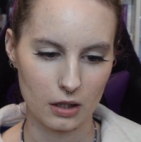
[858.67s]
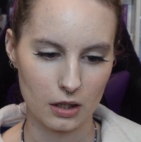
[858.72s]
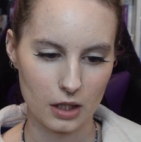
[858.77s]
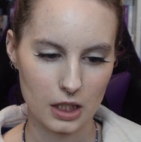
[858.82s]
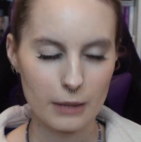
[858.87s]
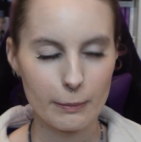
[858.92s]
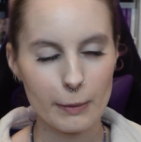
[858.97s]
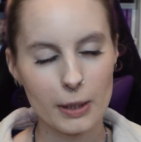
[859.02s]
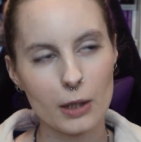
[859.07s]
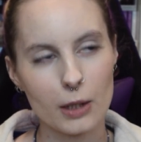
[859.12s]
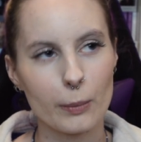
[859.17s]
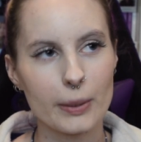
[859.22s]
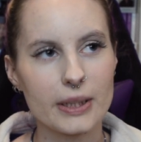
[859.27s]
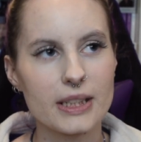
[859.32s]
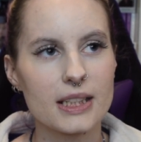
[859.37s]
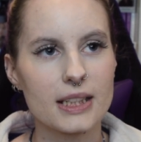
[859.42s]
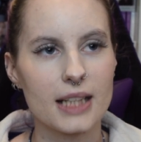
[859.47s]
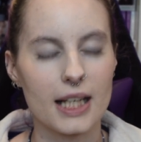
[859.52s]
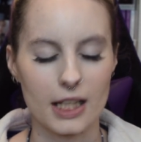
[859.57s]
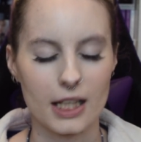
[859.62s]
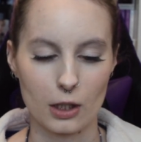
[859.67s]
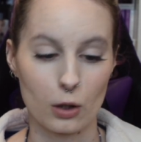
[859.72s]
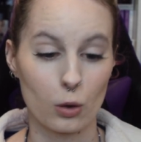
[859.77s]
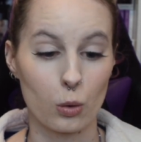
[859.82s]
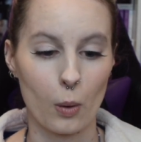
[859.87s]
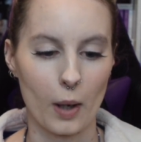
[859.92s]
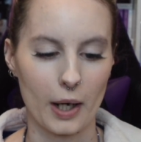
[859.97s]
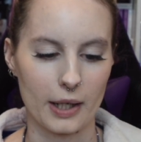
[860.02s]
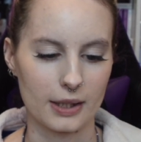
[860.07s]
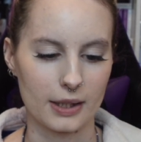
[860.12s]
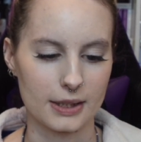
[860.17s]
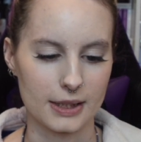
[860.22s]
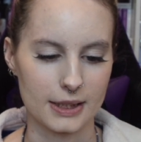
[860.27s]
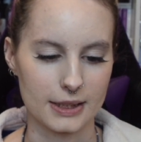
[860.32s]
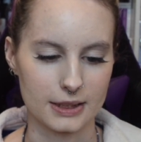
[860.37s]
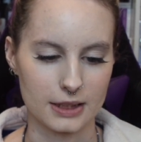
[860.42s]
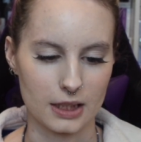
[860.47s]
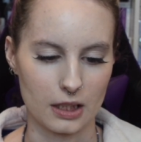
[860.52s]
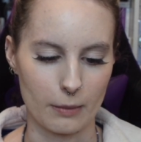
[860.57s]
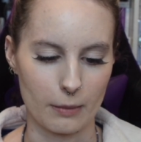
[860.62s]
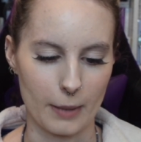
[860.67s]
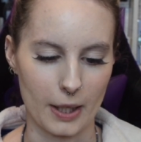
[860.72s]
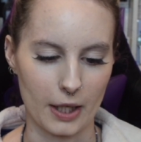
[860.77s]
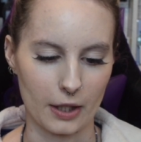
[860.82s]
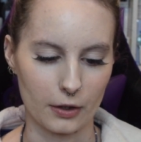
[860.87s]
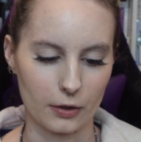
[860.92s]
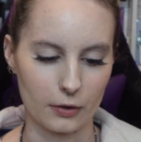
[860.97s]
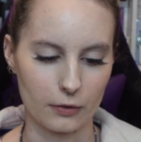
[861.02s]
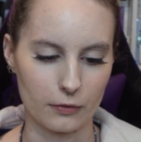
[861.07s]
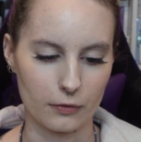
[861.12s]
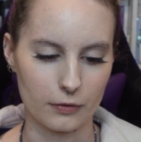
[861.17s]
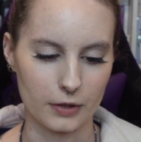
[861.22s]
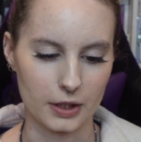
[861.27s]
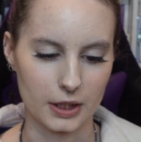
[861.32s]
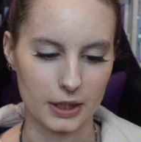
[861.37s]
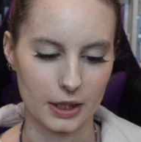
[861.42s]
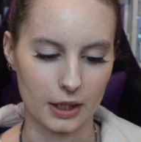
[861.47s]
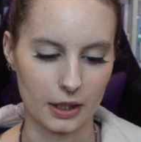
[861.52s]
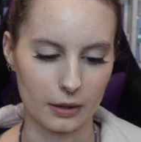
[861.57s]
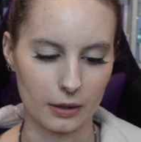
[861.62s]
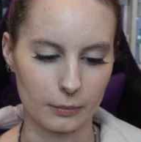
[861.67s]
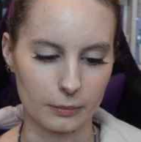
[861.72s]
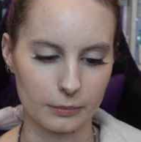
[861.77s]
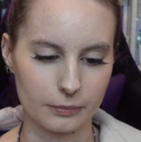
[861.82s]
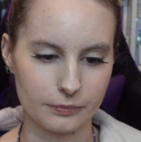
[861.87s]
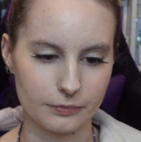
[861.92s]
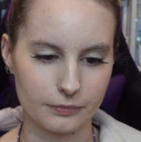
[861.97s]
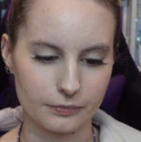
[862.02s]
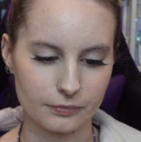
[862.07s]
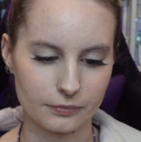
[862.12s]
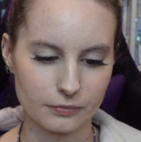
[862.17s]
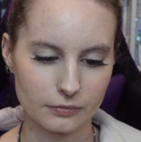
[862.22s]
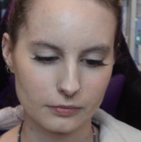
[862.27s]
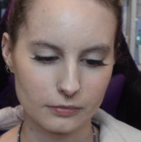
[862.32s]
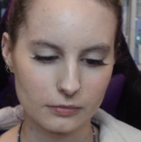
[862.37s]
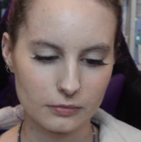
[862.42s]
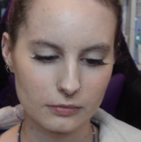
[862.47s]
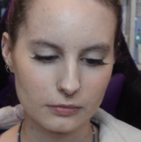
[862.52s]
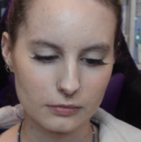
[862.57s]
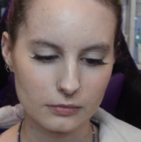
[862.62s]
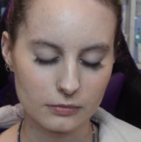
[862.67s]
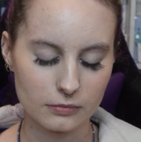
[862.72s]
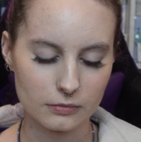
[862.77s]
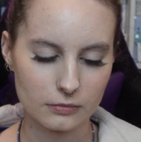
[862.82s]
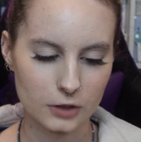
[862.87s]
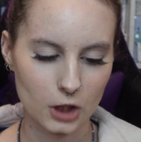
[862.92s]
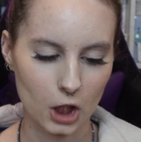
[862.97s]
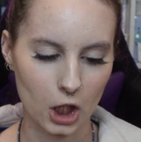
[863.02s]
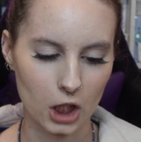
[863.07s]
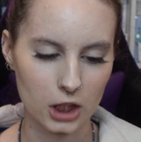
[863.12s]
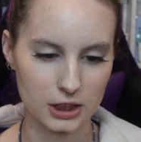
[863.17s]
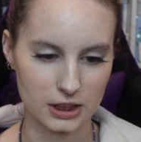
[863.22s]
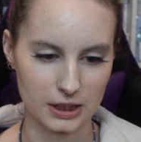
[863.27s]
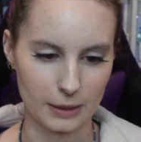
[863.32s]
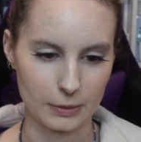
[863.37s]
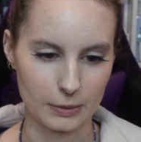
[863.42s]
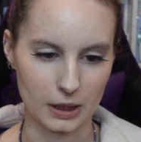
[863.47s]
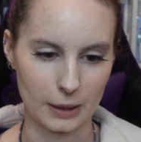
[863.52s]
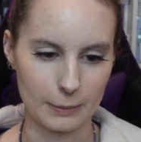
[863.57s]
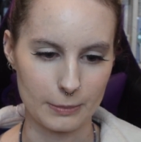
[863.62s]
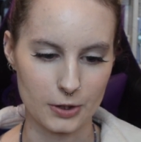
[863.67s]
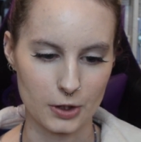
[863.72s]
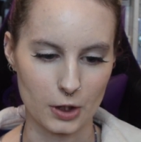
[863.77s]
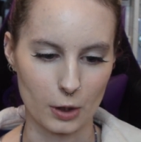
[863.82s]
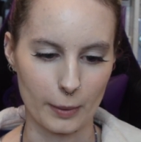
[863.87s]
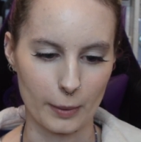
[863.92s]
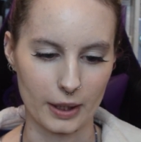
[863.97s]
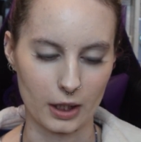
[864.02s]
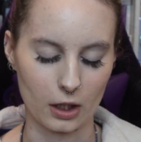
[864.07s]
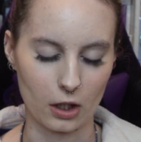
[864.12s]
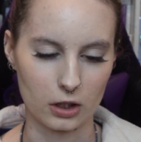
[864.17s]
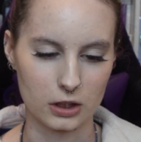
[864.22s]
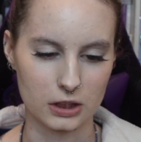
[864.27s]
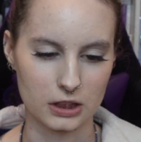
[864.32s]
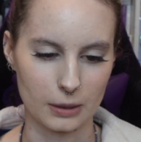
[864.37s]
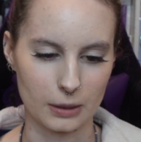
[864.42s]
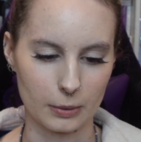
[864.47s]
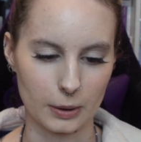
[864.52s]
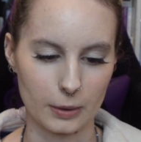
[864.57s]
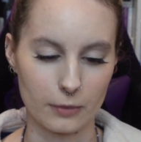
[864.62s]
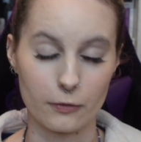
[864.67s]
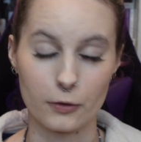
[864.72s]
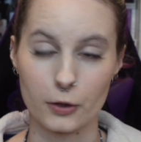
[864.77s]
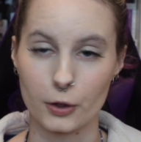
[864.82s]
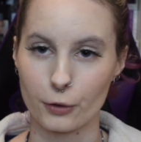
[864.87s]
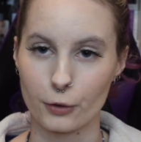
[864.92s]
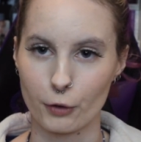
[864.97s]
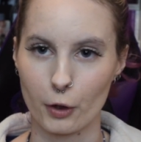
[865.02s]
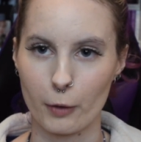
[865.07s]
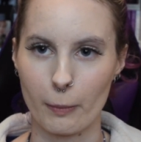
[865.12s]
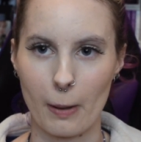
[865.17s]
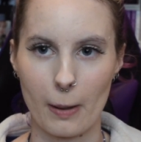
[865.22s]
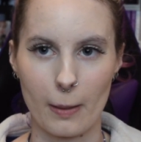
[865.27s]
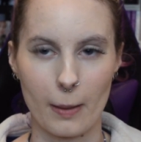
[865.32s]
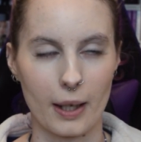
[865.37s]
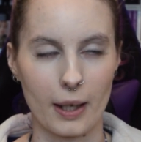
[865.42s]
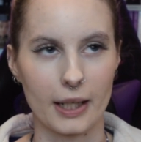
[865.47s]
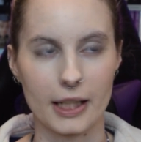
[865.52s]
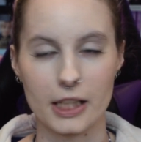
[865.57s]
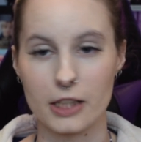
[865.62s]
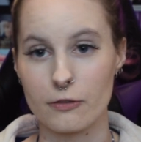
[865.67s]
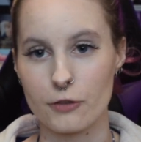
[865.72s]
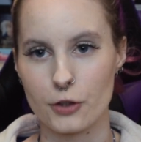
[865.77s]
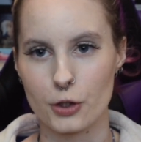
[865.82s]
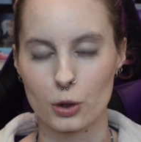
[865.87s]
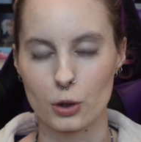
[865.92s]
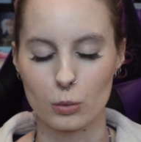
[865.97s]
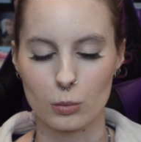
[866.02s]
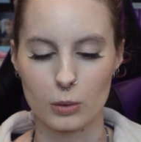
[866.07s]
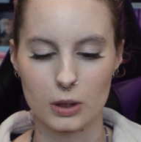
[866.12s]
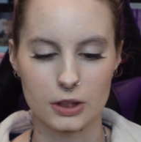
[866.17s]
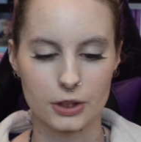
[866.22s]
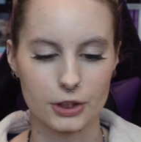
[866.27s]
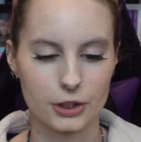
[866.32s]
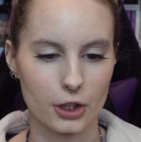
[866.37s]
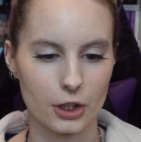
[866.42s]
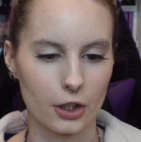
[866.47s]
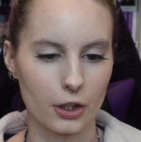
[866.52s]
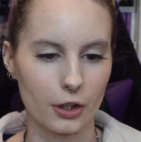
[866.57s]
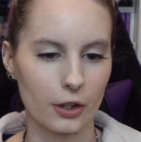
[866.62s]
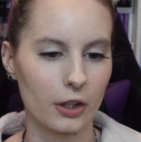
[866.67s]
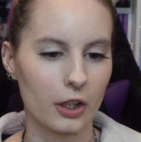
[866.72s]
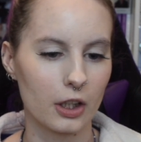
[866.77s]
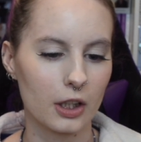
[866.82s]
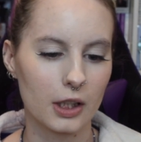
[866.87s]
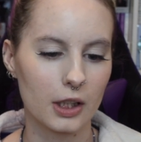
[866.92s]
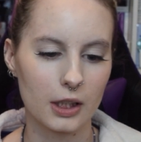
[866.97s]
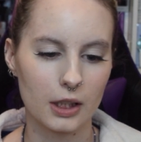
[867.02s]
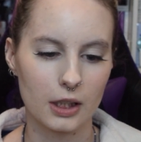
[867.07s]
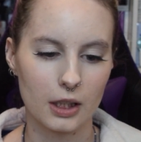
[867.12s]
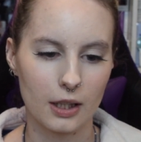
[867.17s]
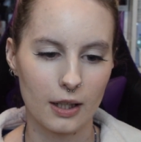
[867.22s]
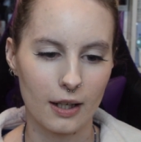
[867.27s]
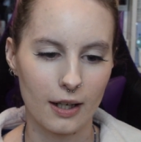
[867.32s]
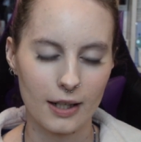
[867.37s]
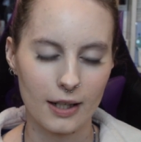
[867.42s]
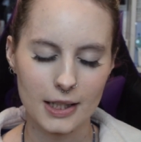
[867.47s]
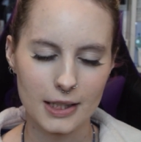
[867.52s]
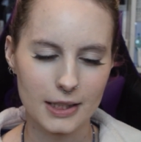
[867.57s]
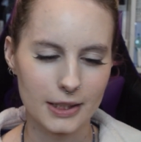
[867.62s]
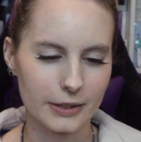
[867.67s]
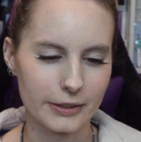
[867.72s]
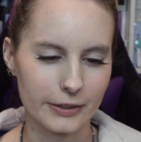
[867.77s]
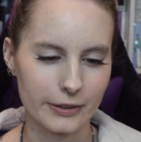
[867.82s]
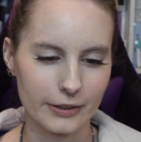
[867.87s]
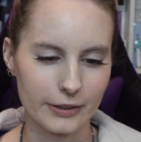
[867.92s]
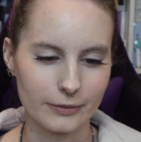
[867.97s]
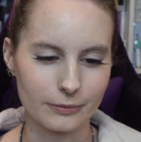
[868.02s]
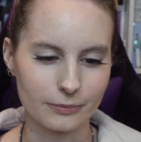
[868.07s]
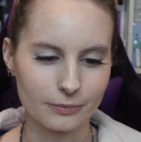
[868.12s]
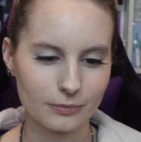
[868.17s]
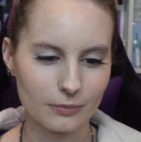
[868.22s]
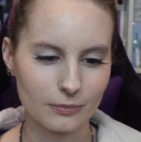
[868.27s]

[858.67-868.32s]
I mean, we did get quite a decent amount of the um, concept clips. You know, we had a concept clip for the group and then individual ones. So, I don't know.